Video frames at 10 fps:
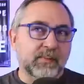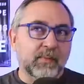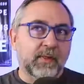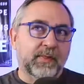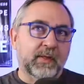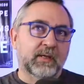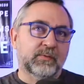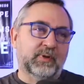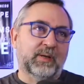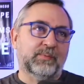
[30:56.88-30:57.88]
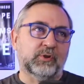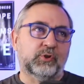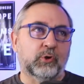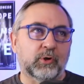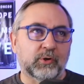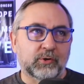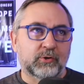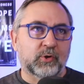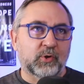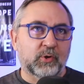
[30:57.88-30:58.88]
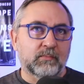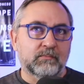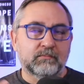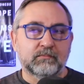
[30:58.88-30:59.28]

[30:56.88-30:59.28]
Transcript: of the things when it comes to short-term